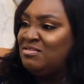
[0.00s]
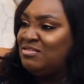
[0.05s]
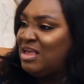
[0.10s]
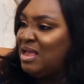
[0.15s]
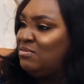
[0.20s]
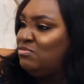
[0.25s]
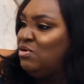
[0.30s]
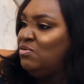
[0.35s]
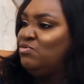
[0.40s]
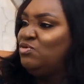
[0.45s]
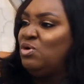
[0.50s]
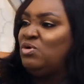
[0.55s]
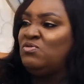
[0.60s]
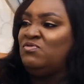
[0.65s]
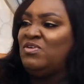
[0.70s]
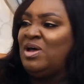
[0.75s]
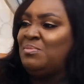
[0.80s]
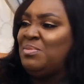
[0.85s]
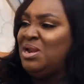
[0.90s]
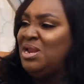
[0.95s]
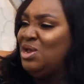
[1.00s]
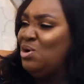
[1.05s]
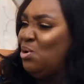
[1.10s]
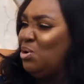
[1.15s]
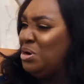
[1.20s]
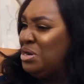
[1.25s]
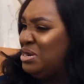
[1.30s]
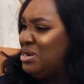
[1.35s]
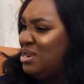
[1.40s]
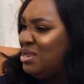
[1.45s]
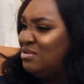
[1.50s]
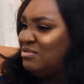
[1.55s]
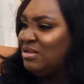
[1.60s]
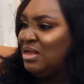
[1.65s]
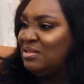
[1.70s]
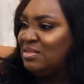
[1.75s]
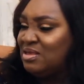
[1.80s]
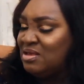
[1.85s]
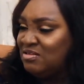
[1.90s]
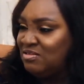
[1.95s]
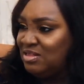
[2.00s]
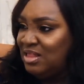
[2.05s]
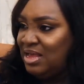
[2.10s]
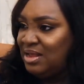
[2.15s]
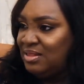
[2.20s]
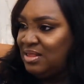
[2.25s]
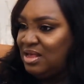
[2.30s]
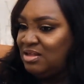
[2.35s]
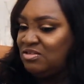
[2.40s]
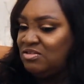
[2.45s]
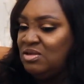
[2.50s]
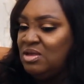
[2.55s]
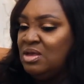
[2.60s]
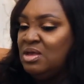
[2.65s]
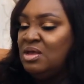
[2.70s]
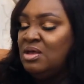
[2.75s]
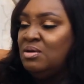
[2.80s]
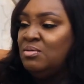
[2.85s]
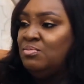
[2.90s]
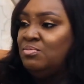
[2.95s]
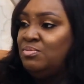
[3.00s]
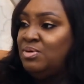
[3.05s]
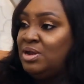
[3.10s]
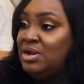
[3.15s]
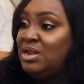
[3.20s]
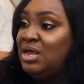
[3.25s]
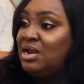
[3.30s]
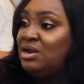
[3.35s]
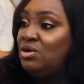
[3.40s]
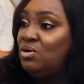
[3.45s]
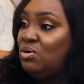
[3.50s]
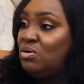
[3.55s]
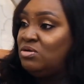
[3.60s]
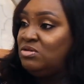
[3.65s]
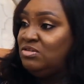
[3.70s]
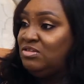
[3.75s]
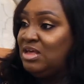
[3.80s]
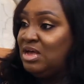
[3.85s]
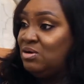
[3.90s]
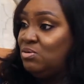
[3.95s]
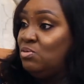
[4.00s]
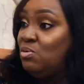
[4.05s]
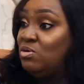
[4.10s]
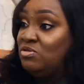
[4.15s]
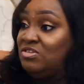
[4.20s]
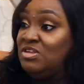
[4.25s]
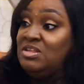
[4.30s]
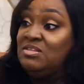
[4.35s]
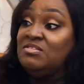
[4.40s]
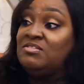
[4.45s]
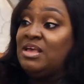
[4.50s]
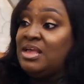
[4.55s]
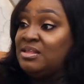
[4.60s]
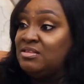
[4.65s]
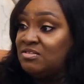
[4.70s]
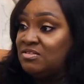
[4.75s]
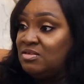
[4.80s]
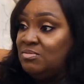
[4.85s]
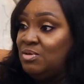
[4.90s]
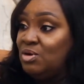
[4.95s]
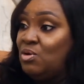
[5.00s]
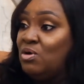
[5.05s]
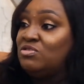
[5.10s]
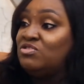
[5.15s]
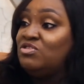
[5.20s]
time, we've done family holidays and things like that, but that lockdown was intense because